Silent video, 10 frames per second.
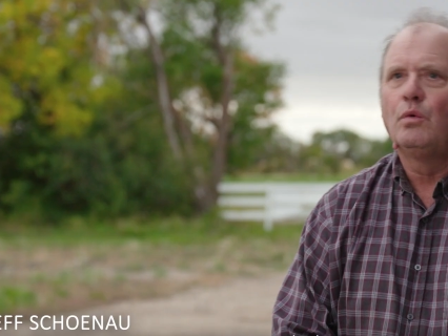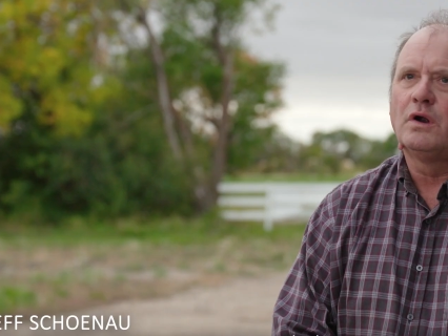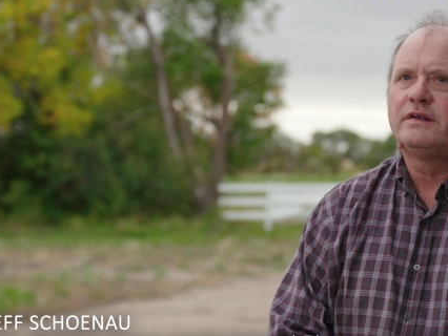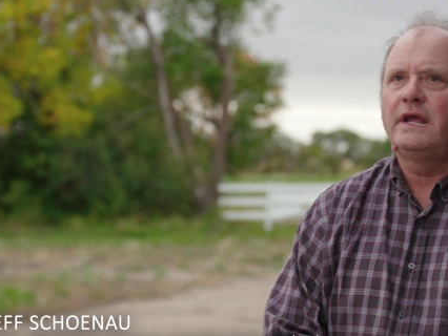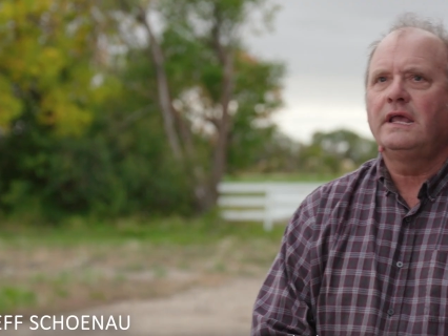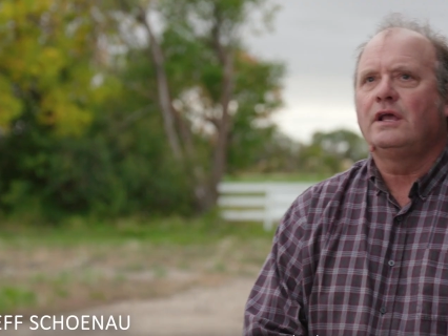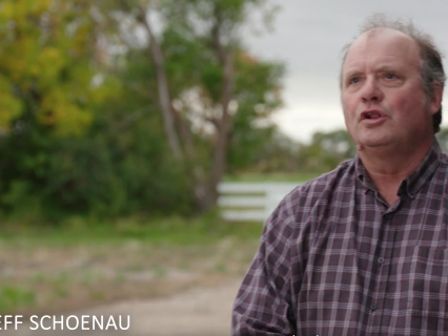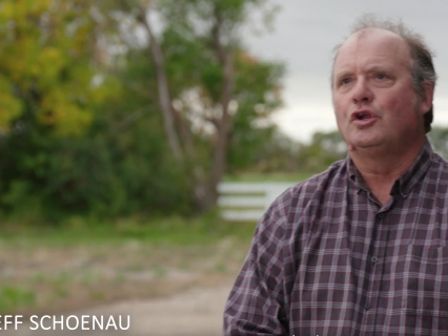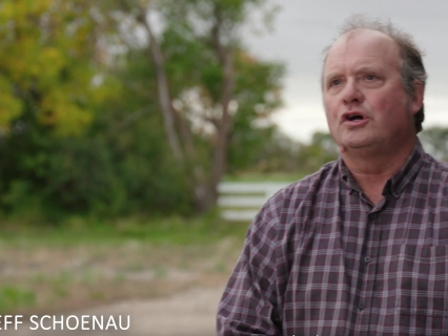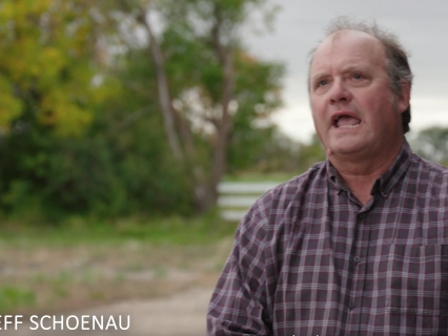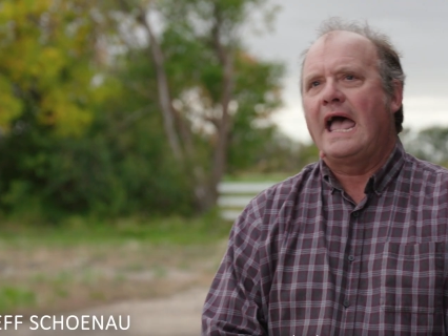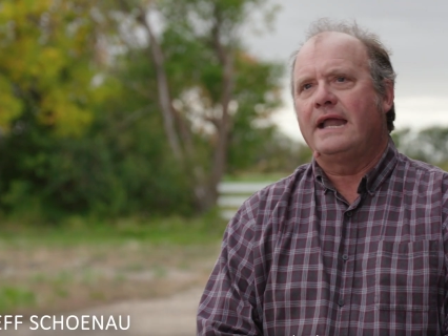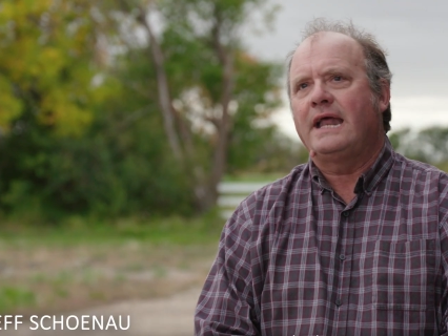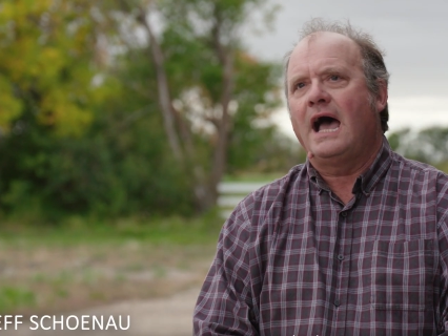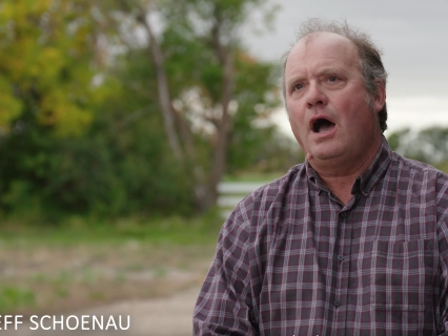We're taking a look
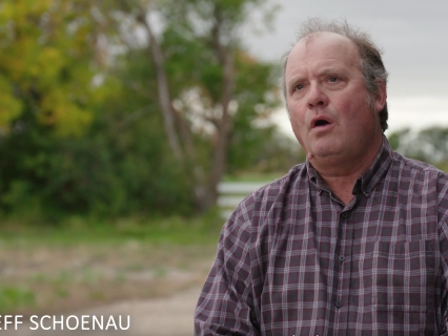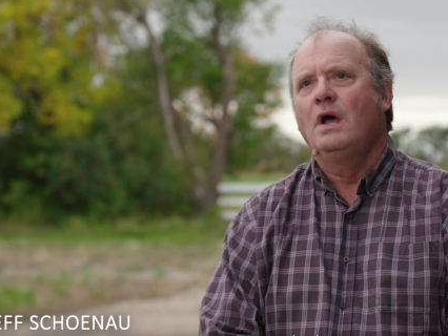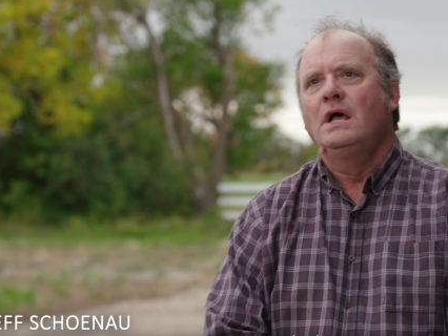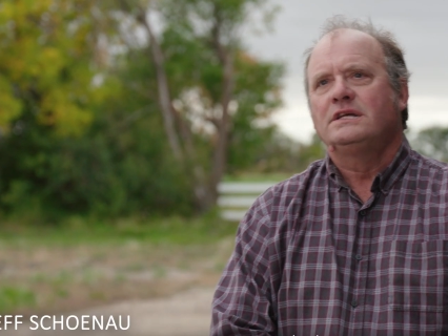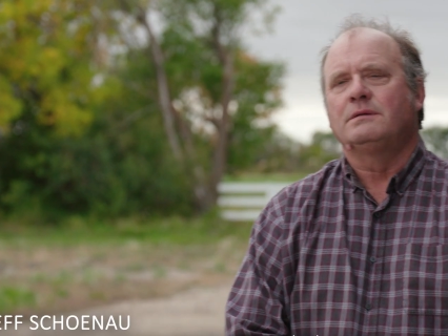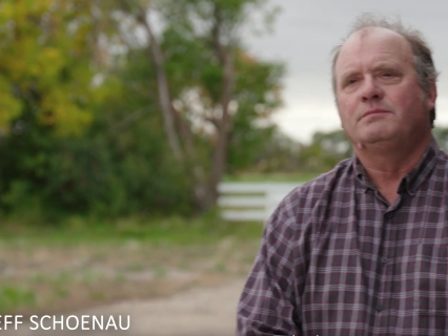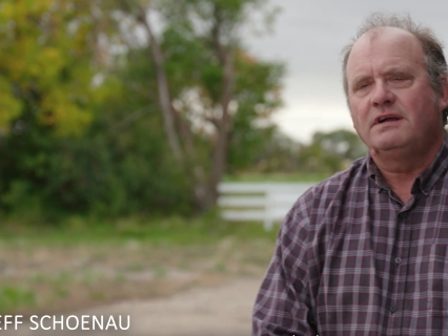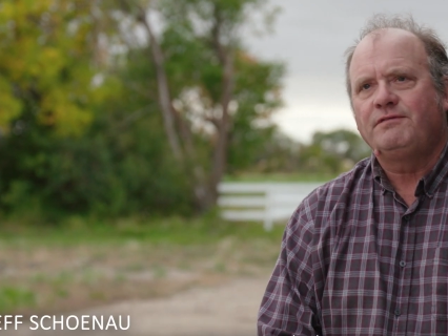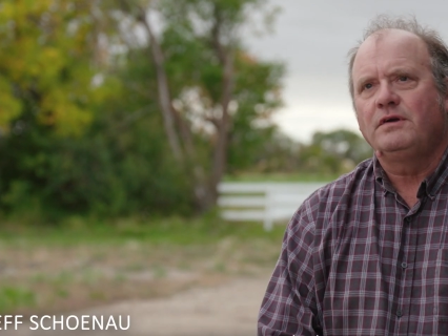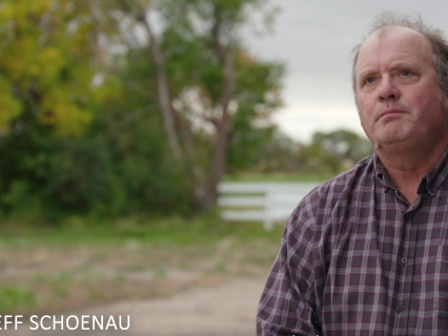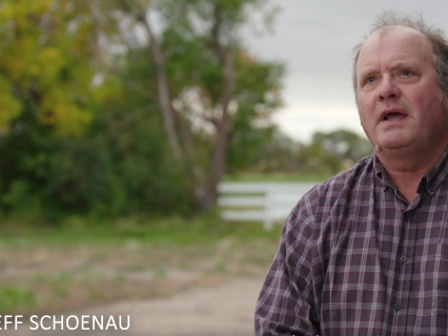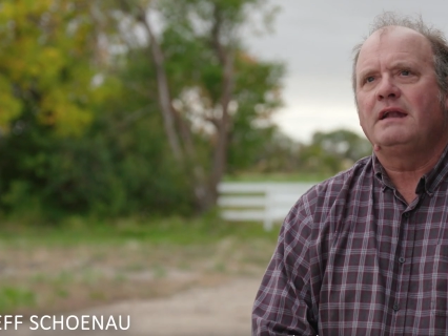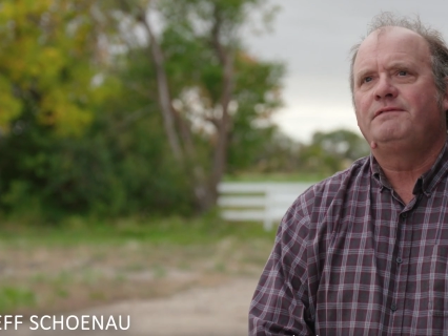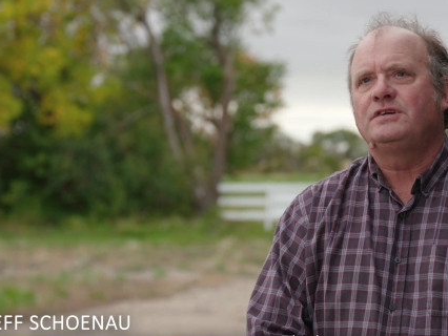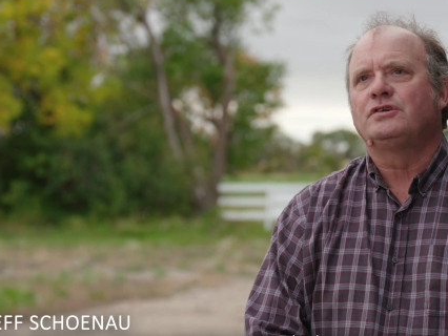at how some different
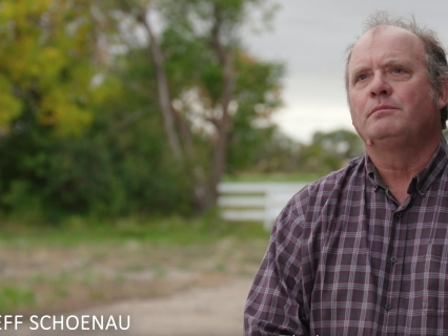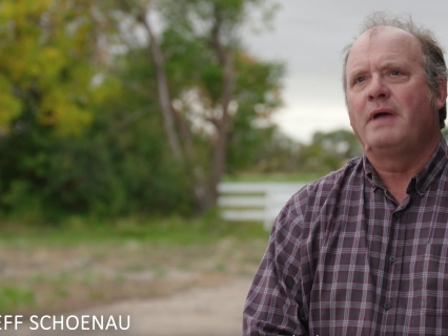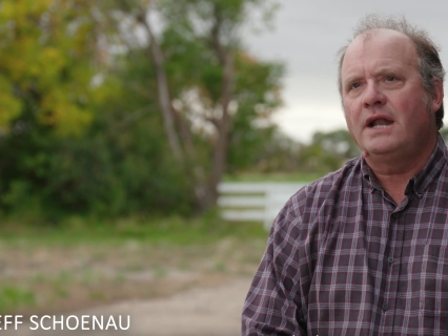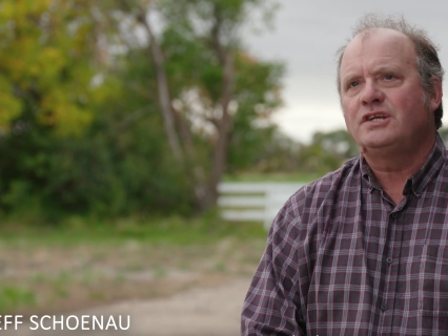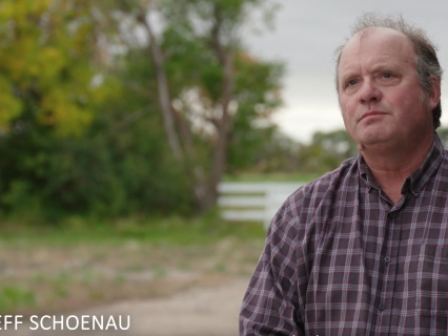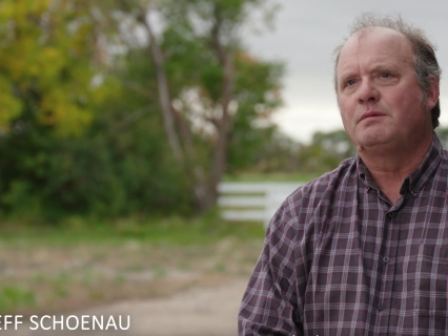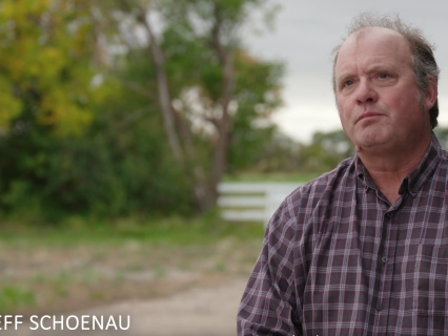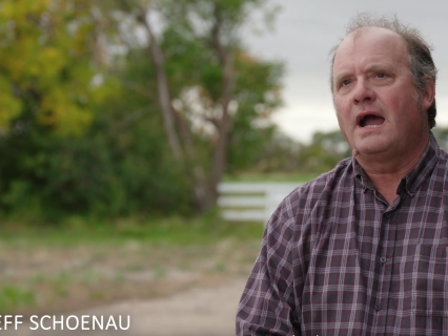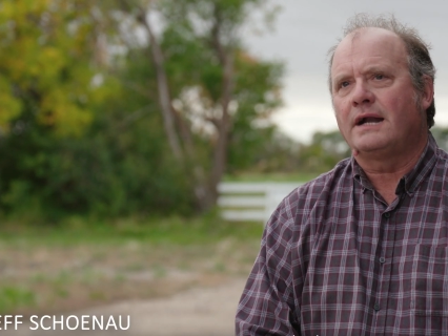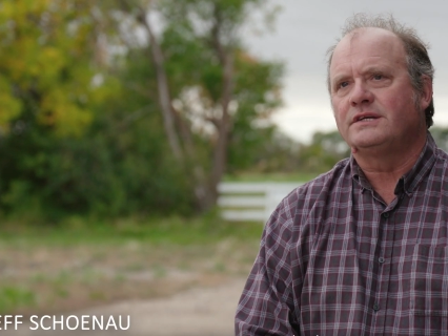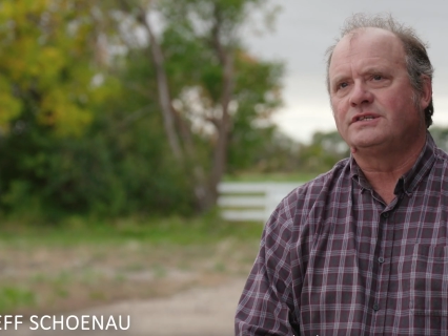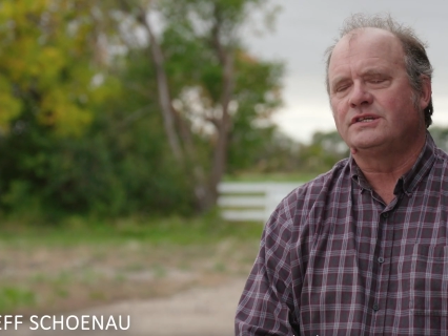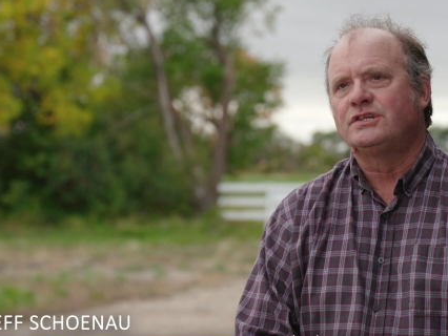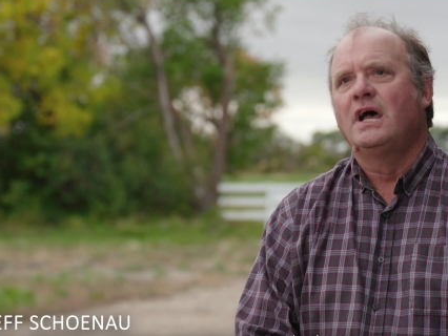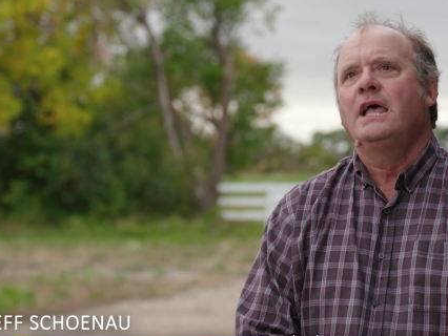beneficial management
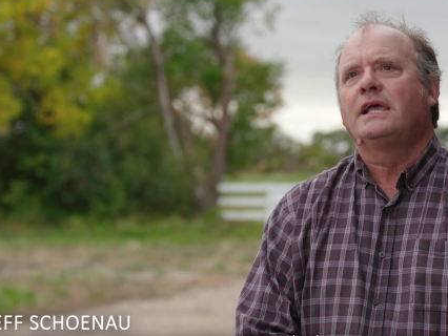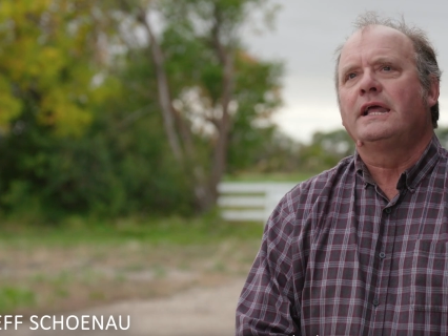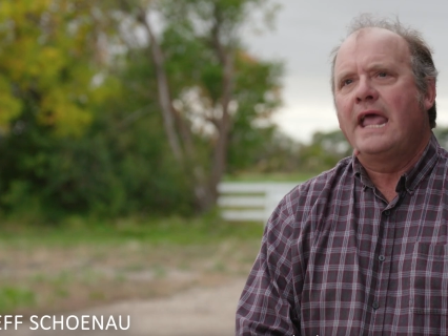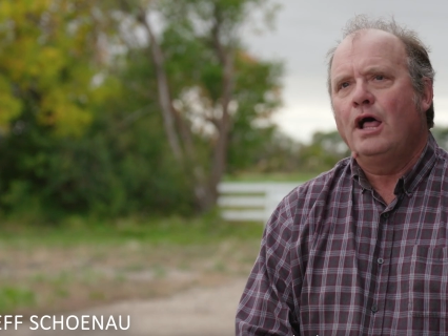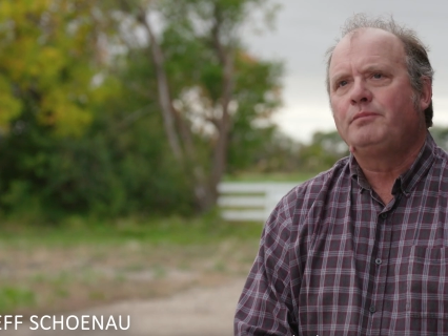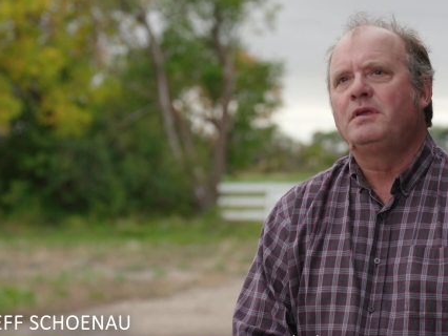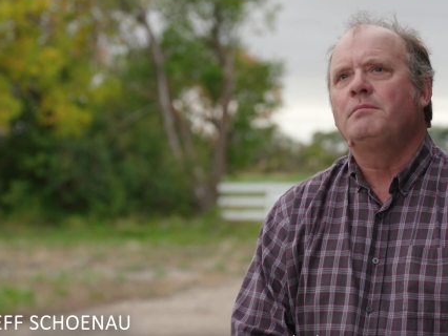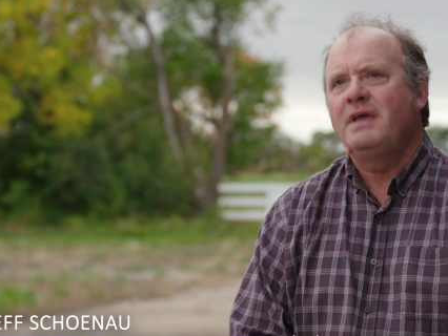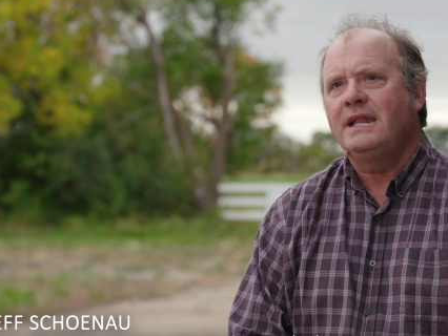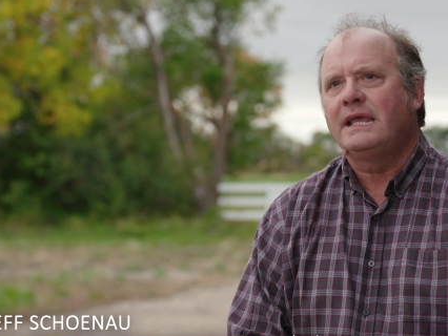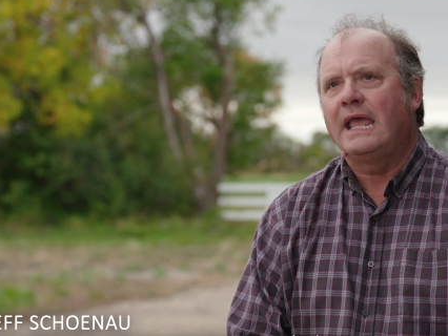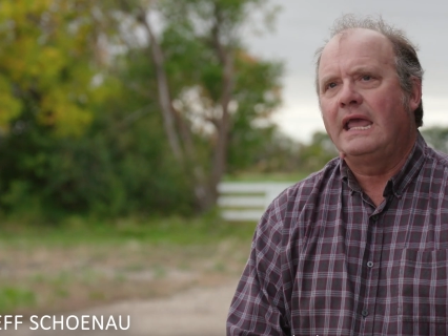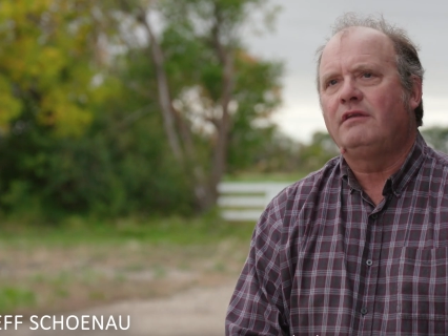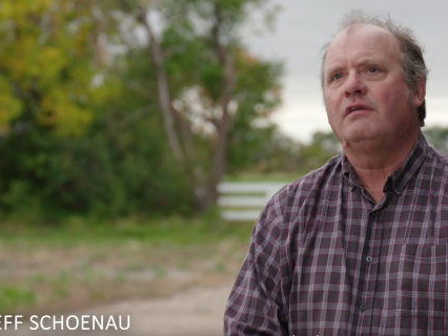practices can help to mitigate